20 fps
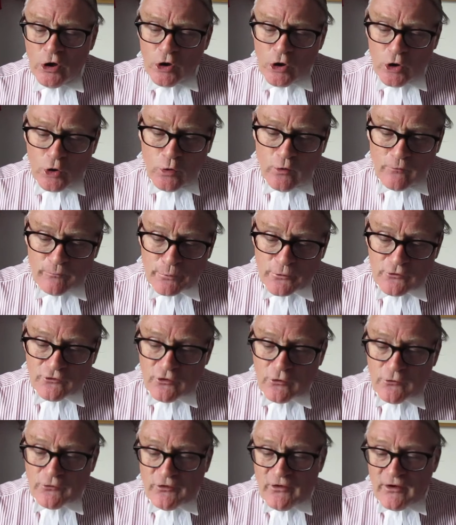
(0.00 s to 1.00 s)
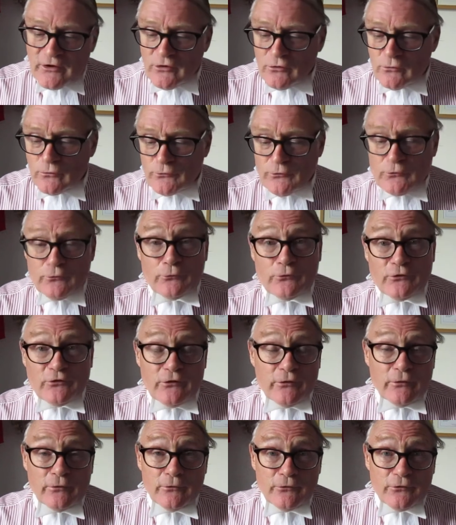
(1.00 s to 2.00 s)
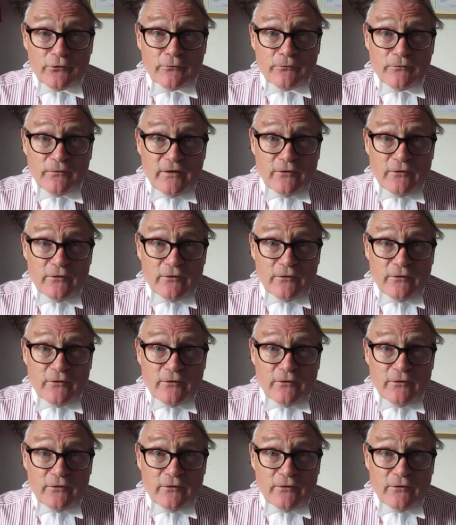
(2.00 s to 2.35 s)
who have produced their usual series of